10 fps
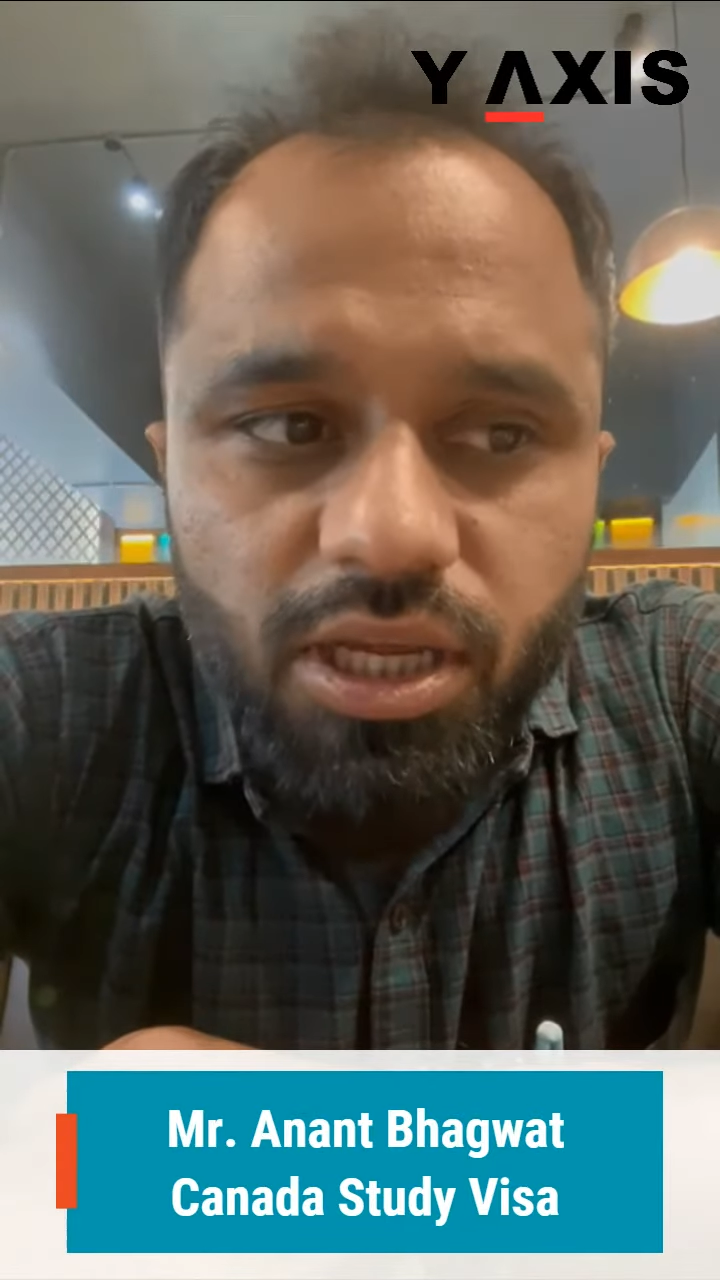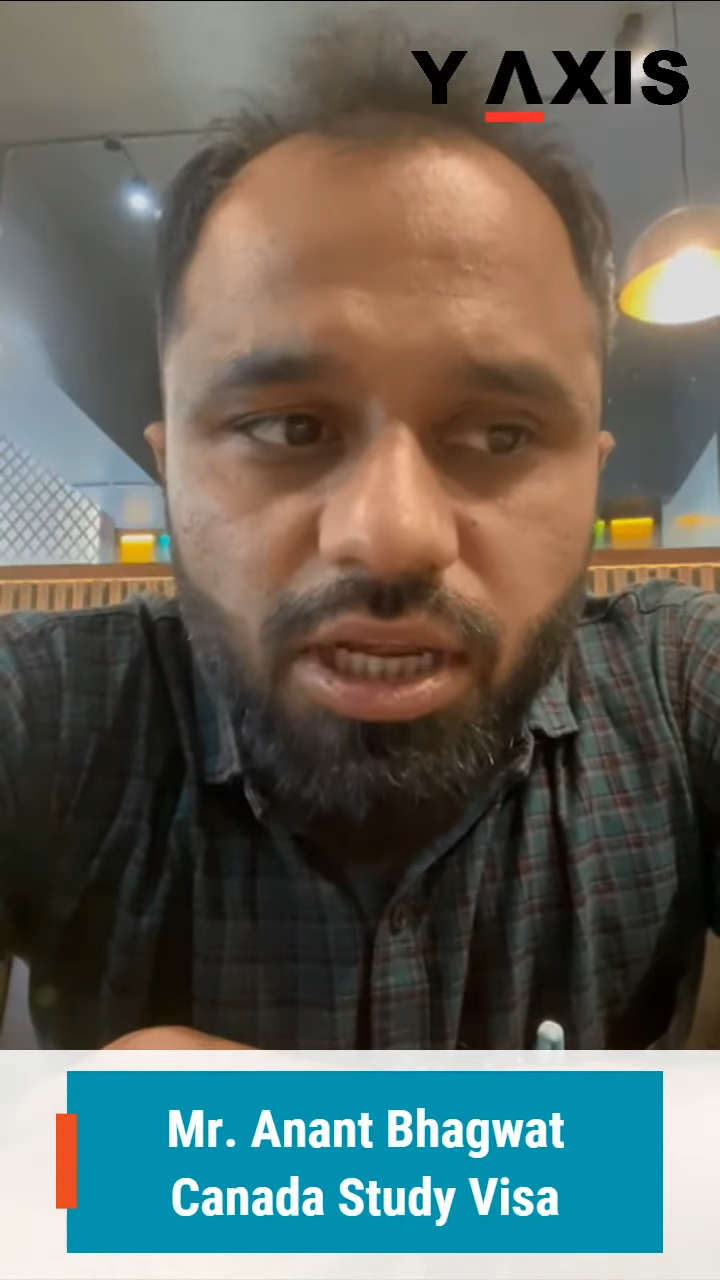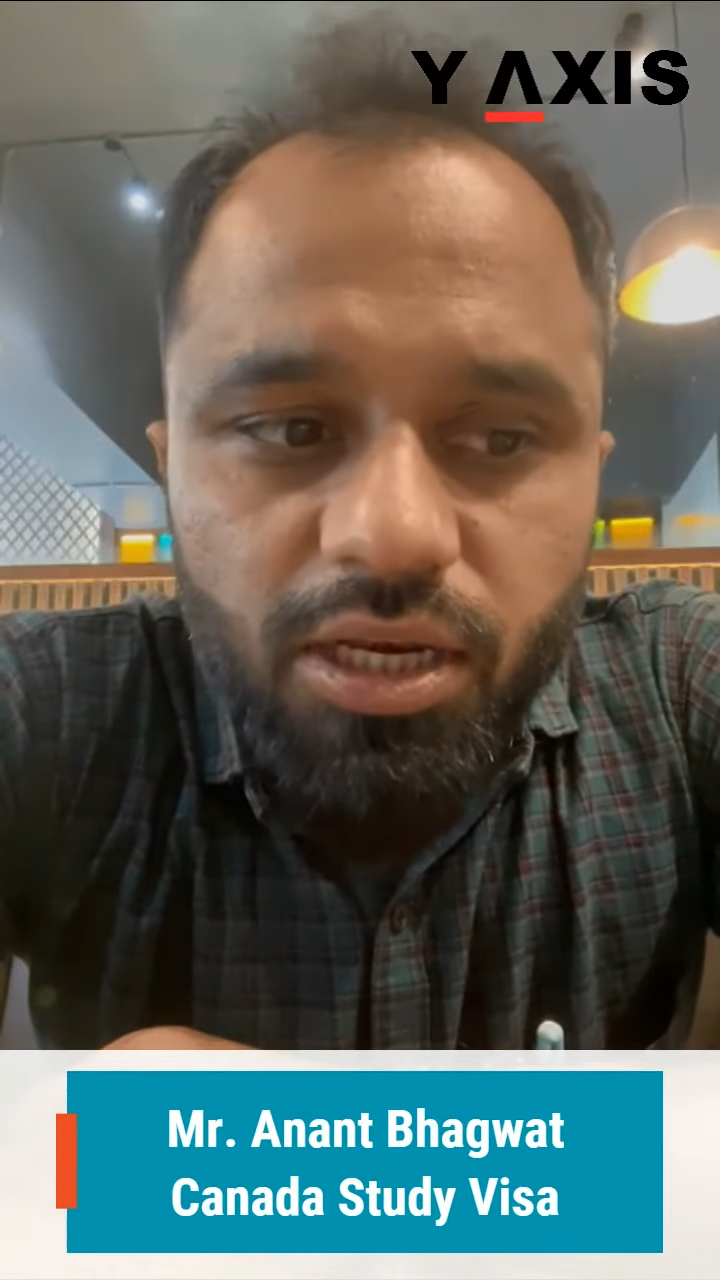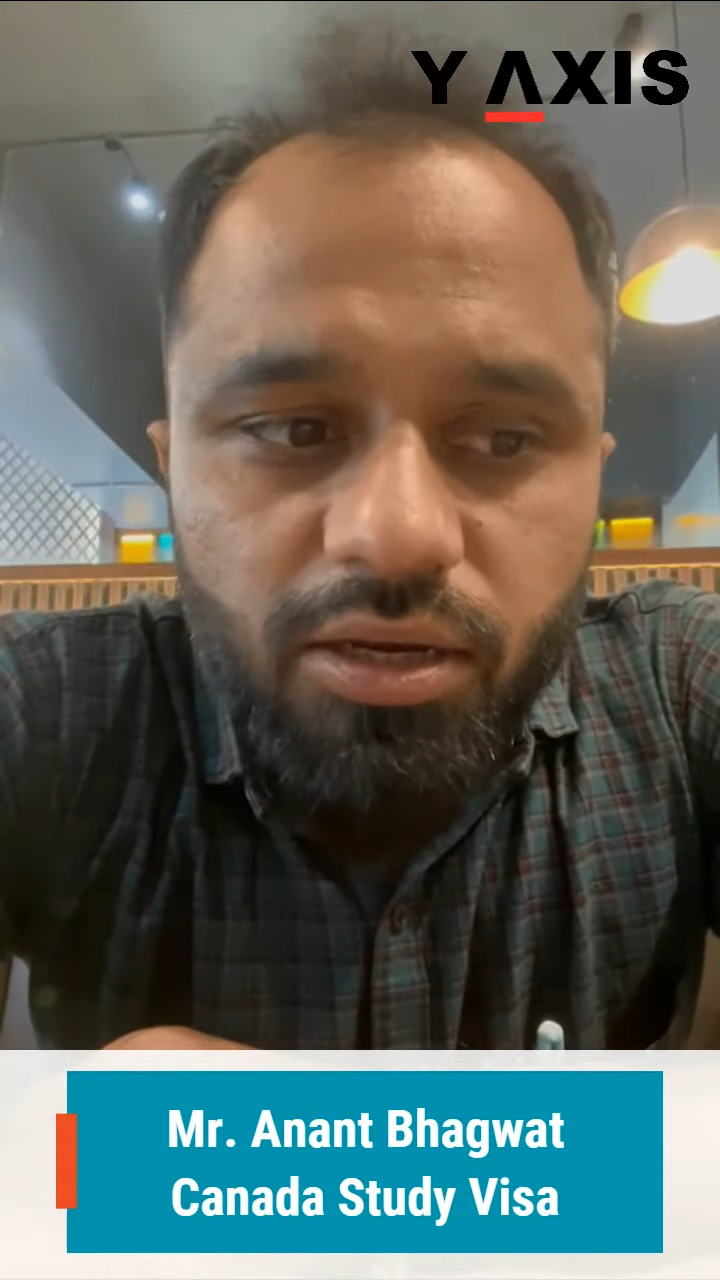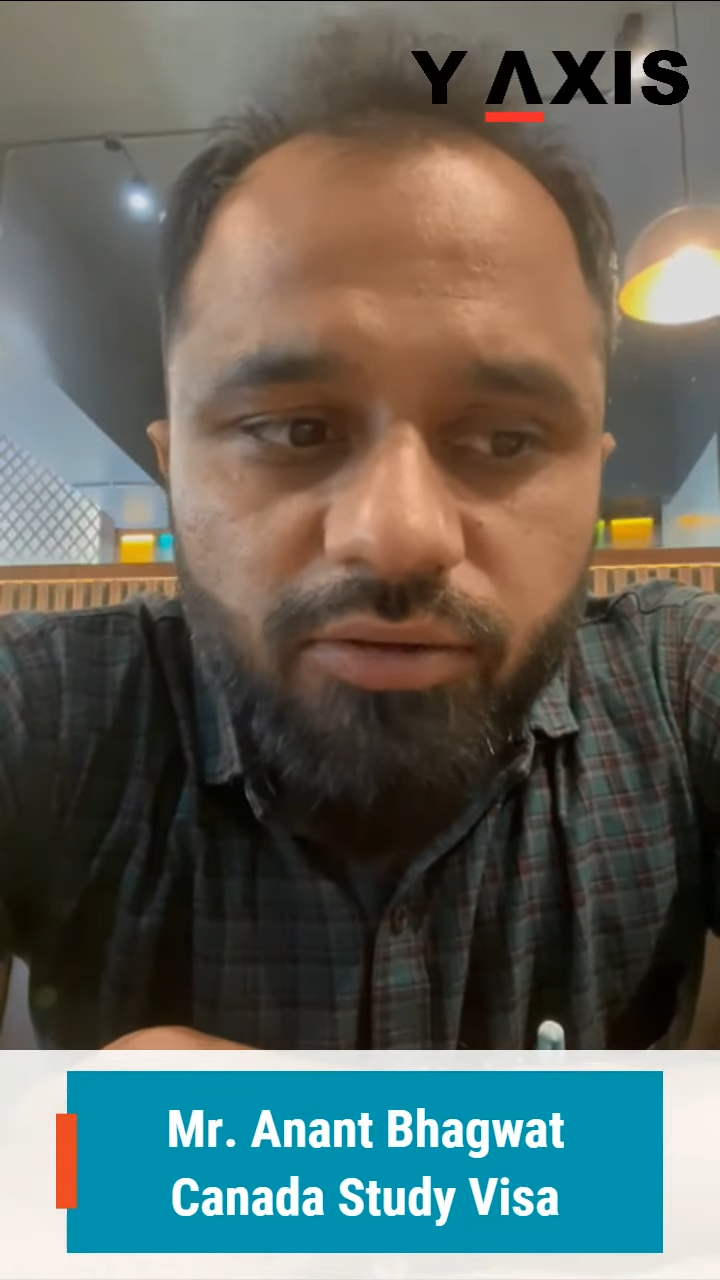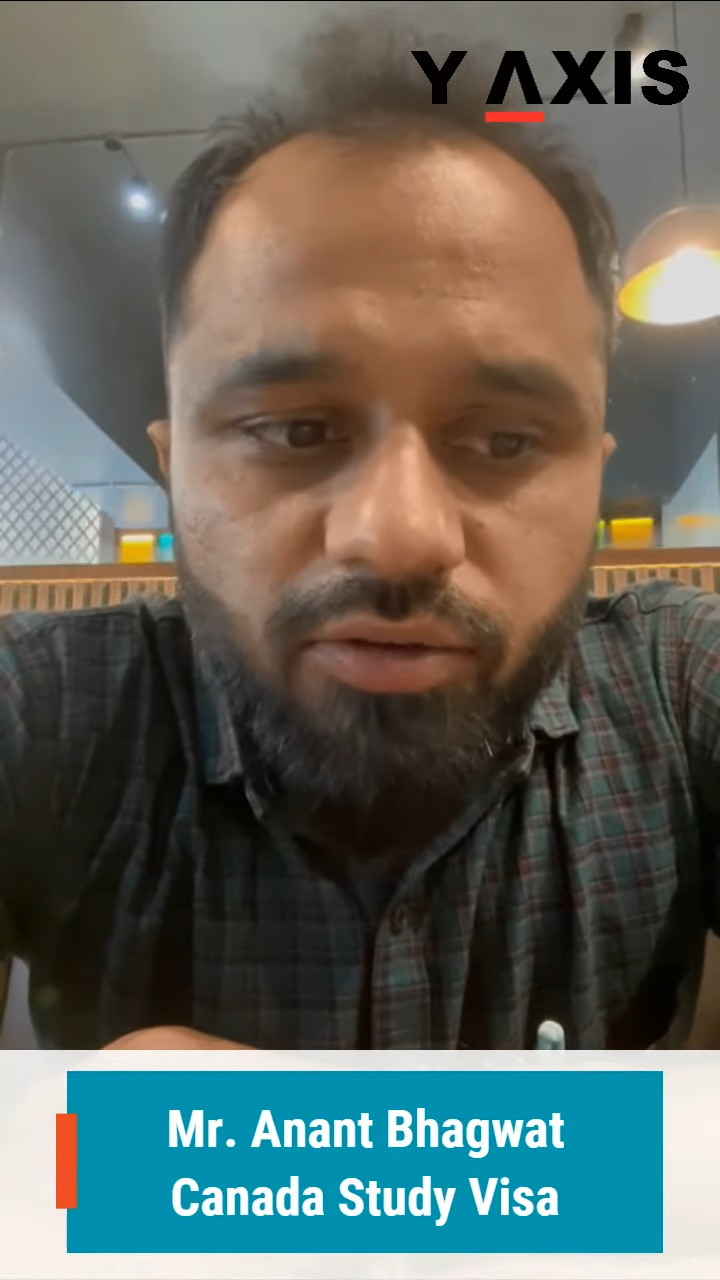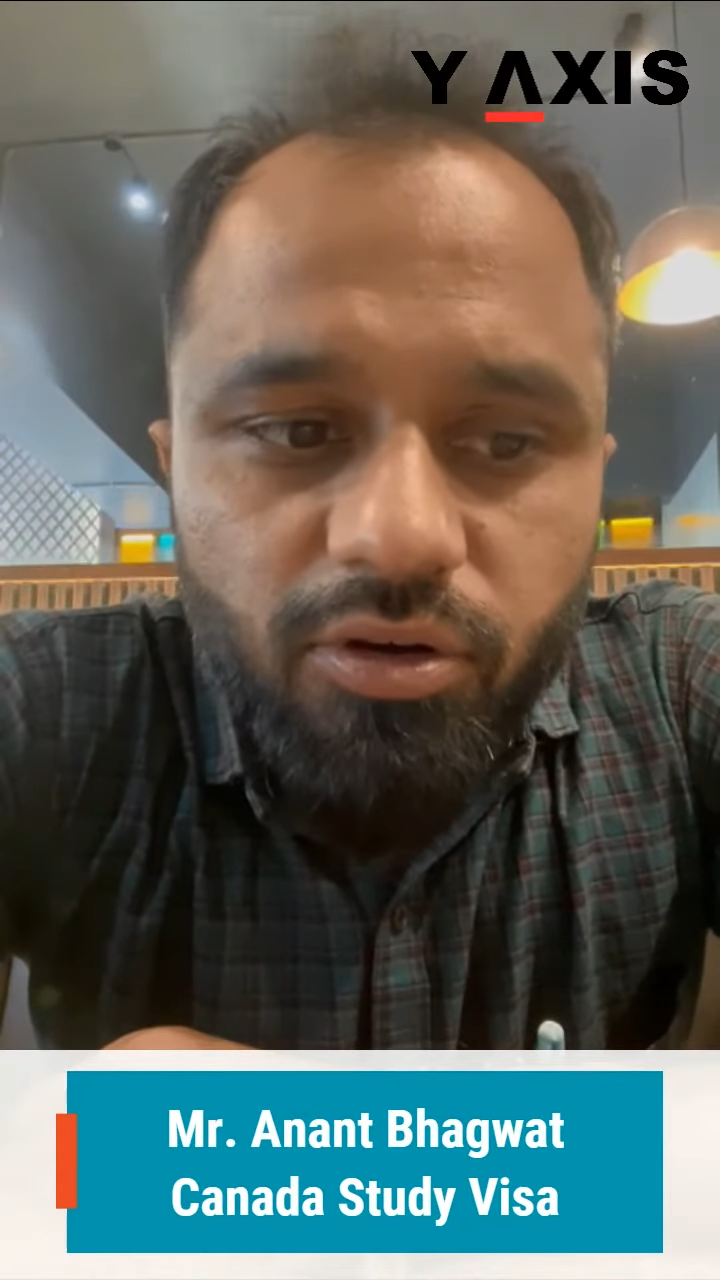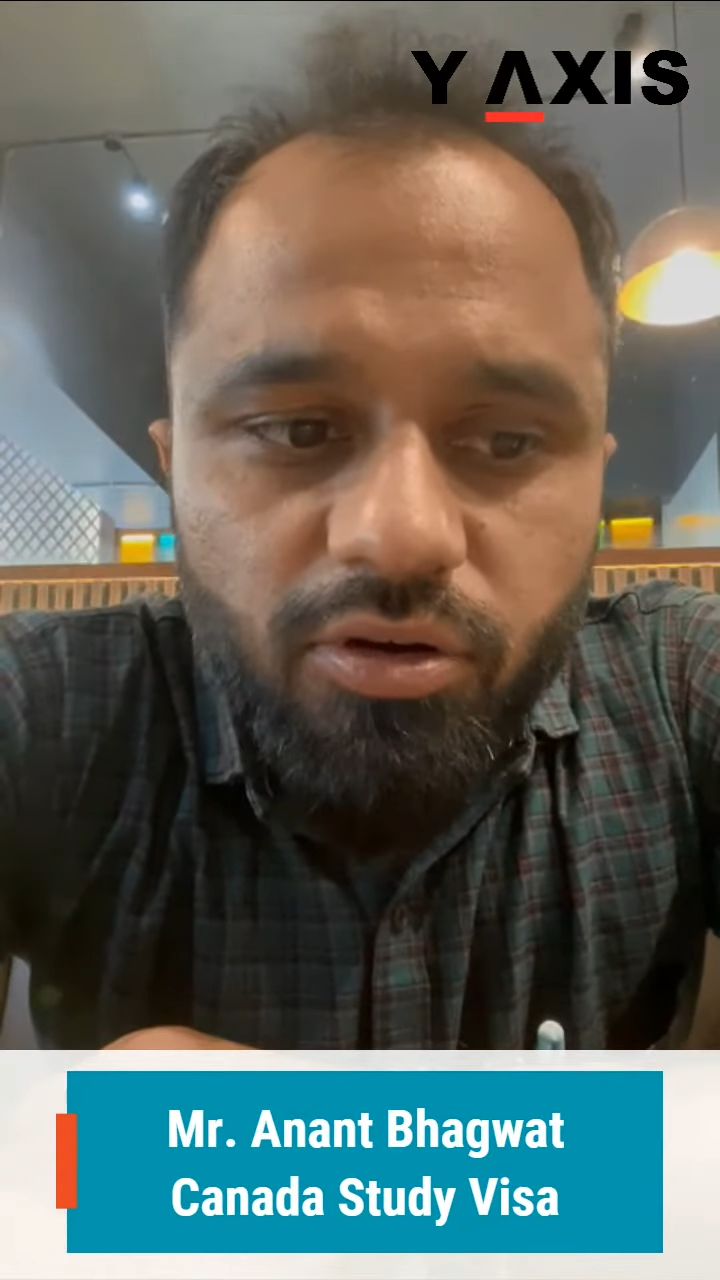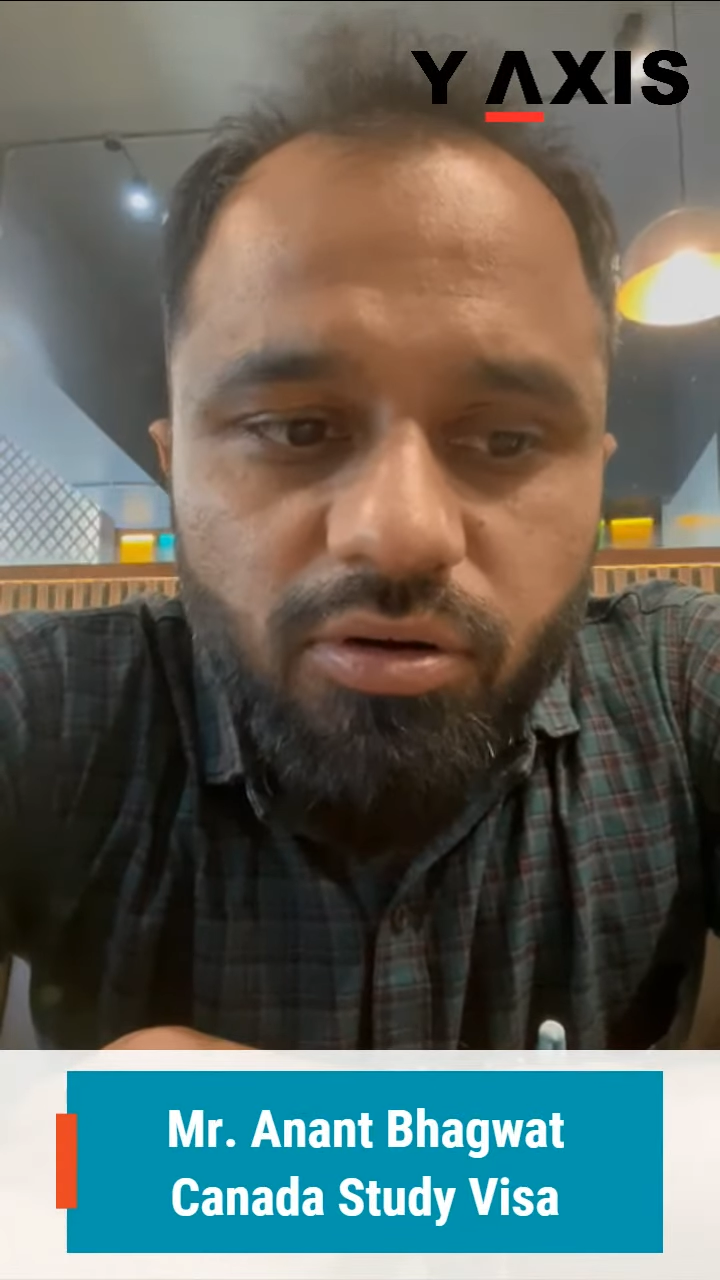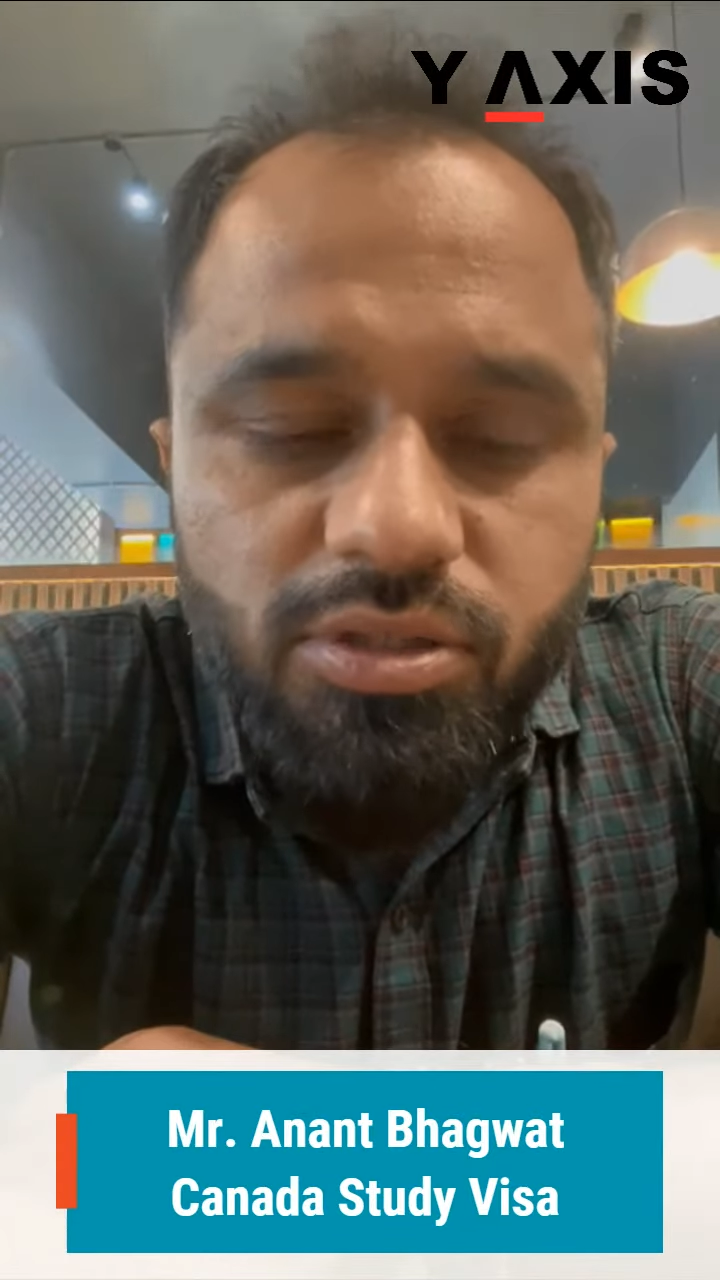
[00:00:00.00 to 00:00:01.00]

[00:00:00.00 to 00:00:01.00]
and for